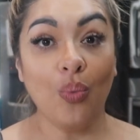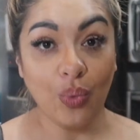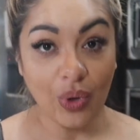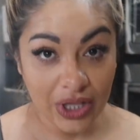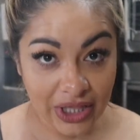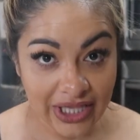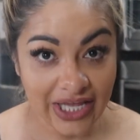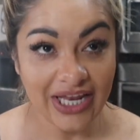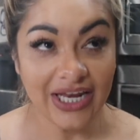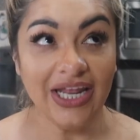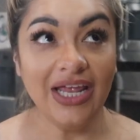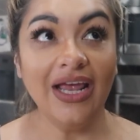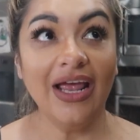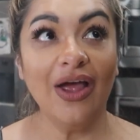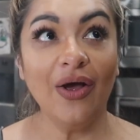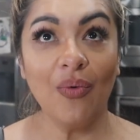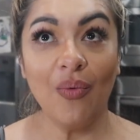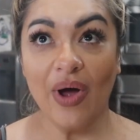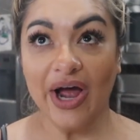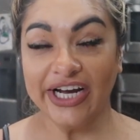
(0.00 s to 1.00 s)
cleaning
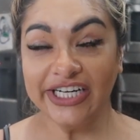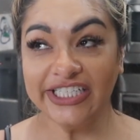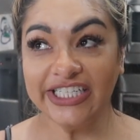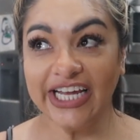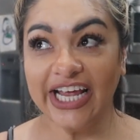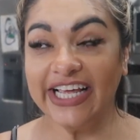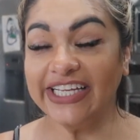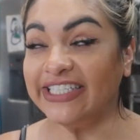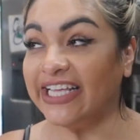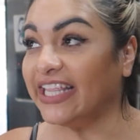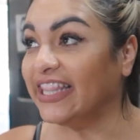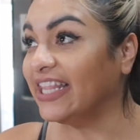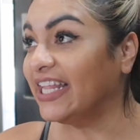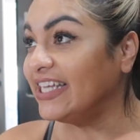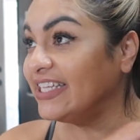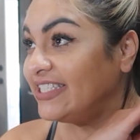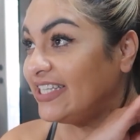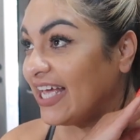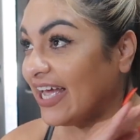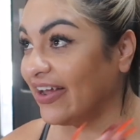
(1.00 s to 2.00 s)
and wash days, and
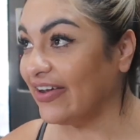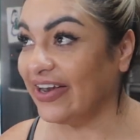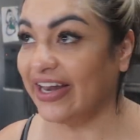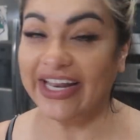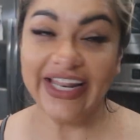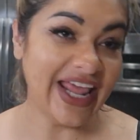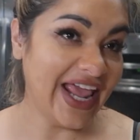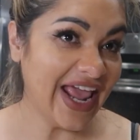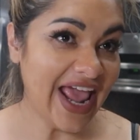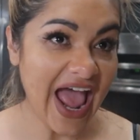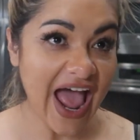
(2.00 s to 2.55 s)
this day